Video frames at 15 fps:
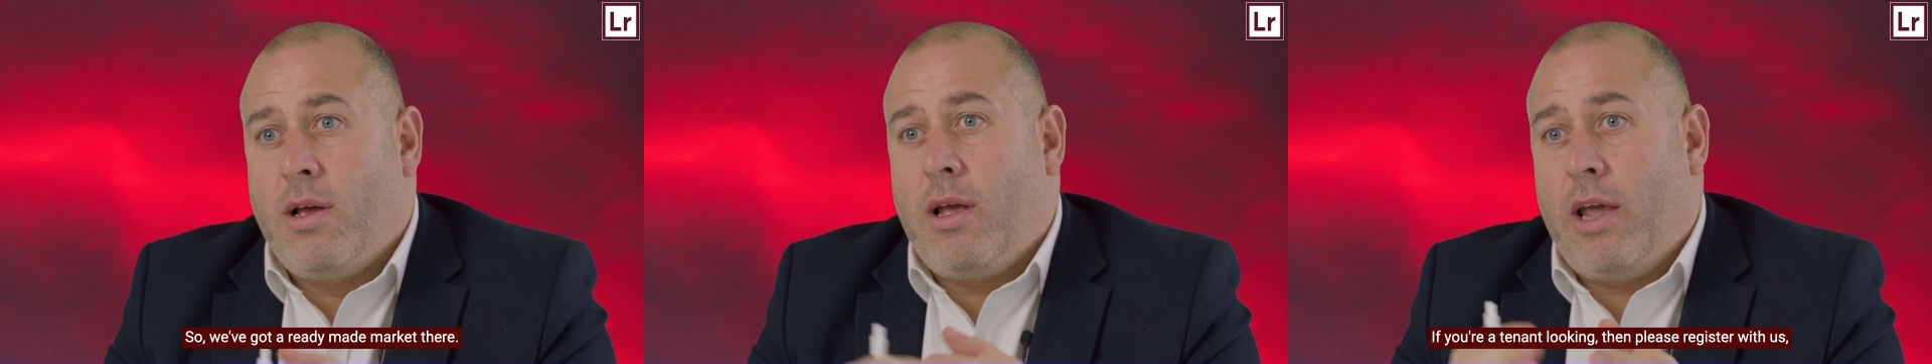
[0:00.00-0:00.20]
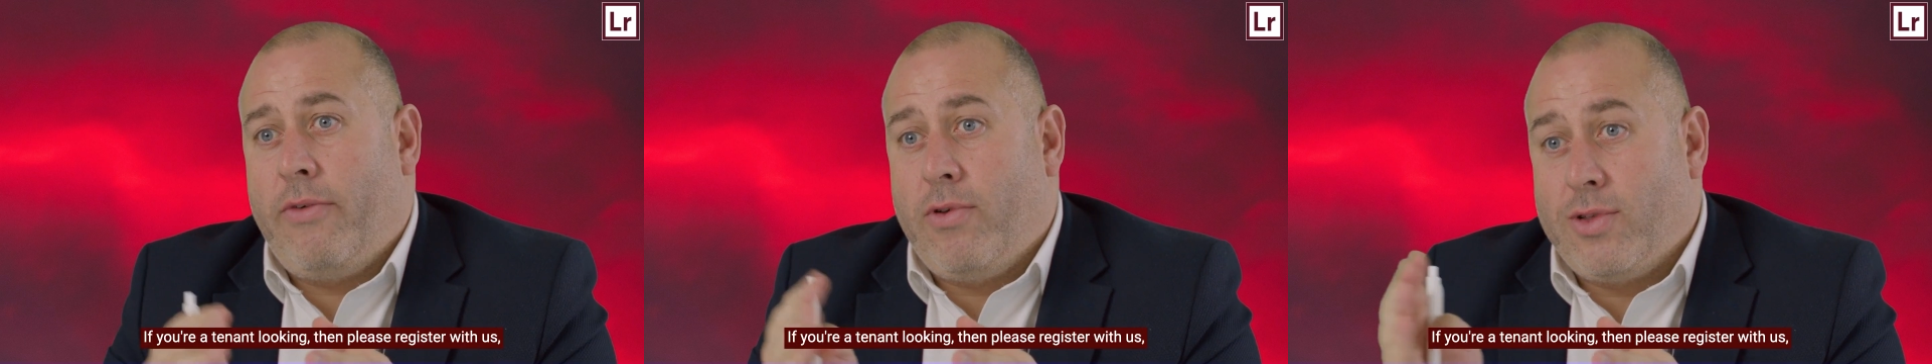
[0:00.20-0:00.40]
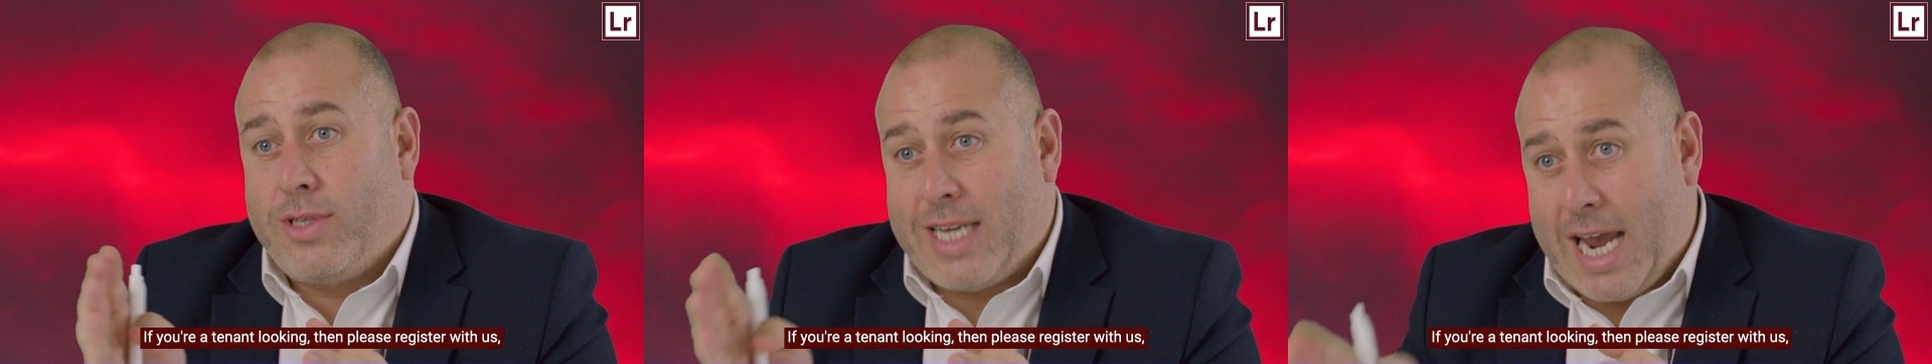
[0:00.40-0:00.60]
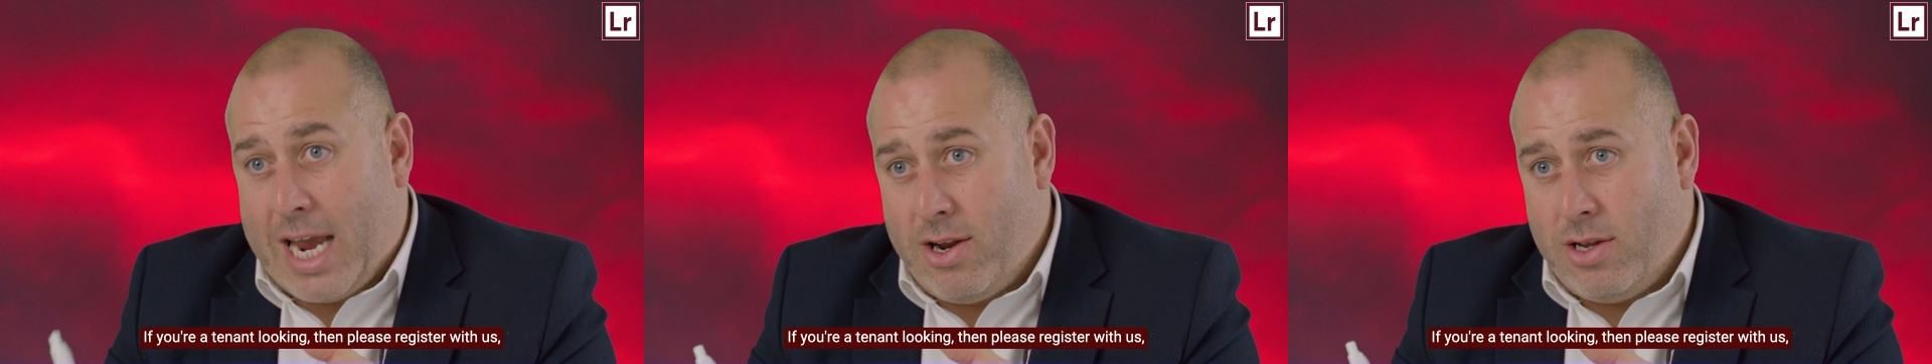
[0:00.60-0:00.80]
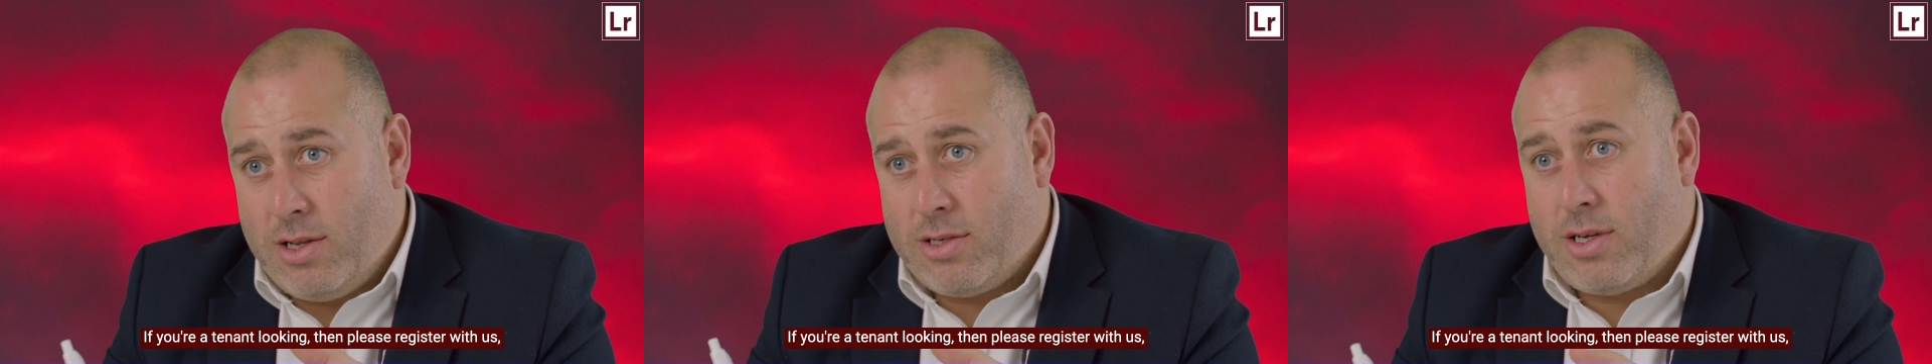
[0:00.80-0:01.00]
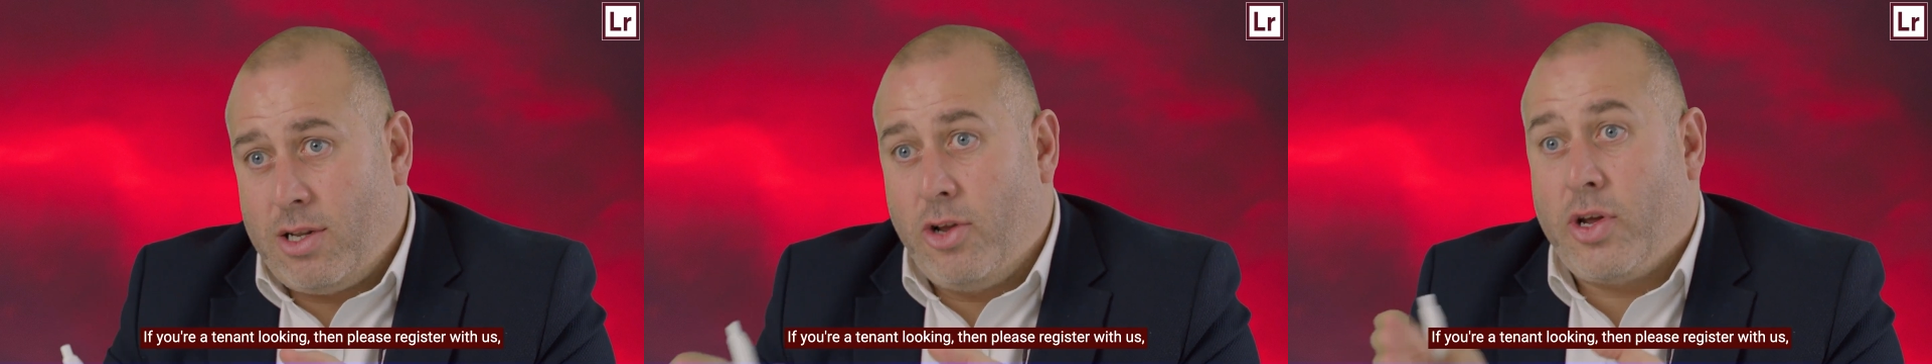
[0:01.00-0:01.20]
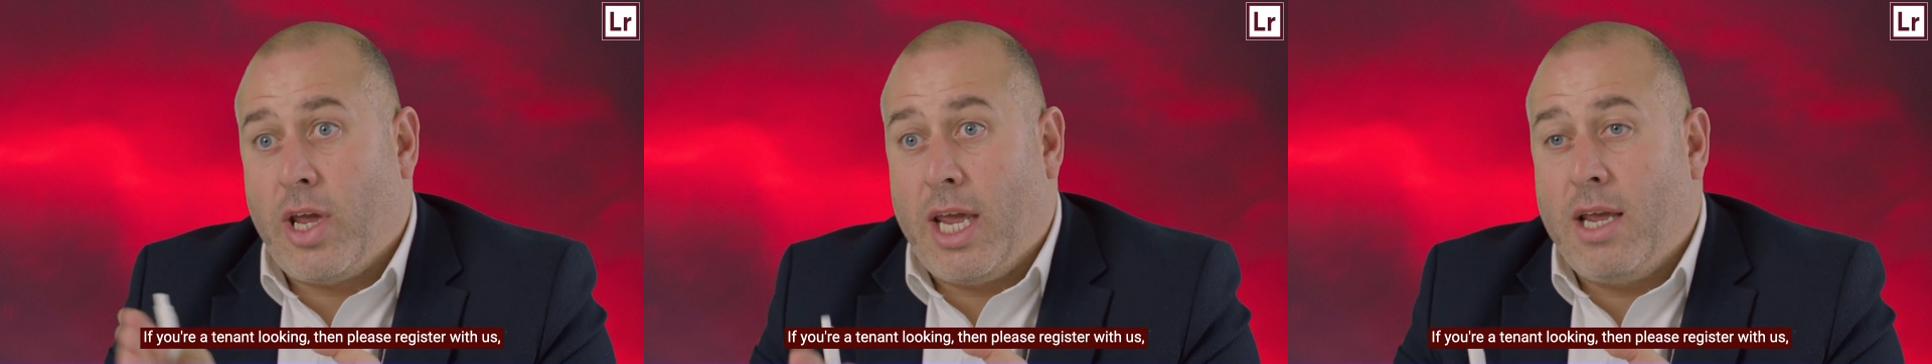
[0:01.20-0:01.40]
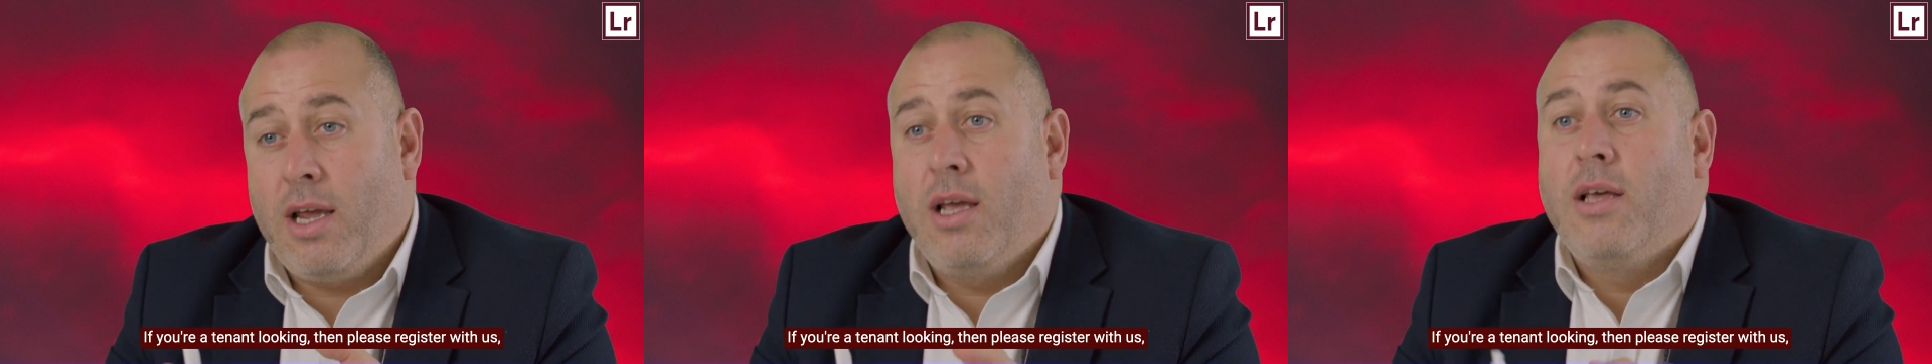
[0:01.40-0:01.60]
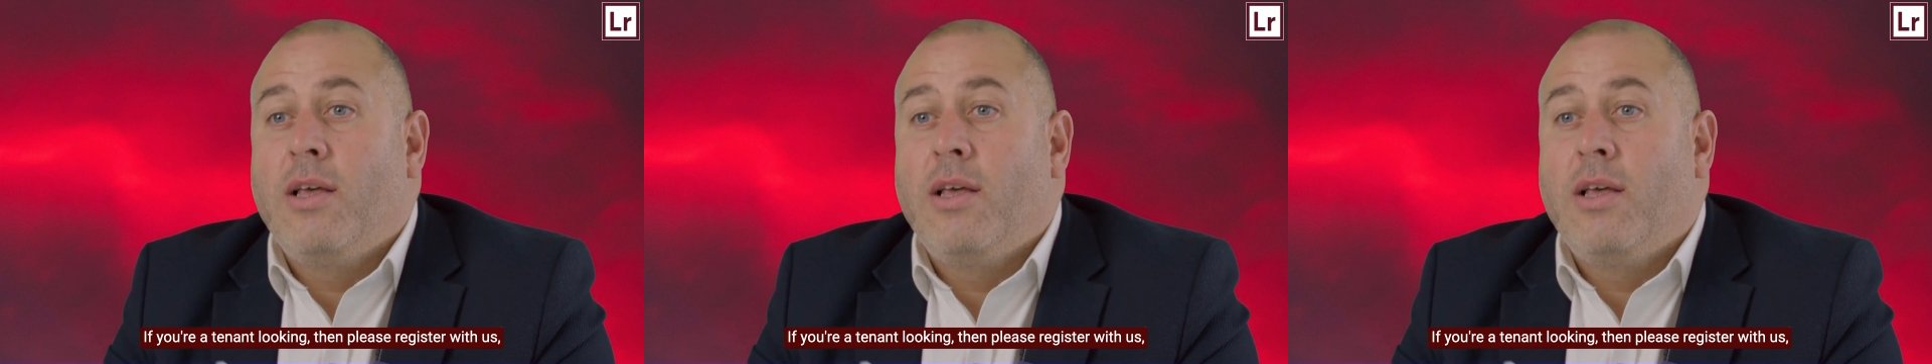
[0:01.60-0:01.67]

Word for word: If your tenant's looking,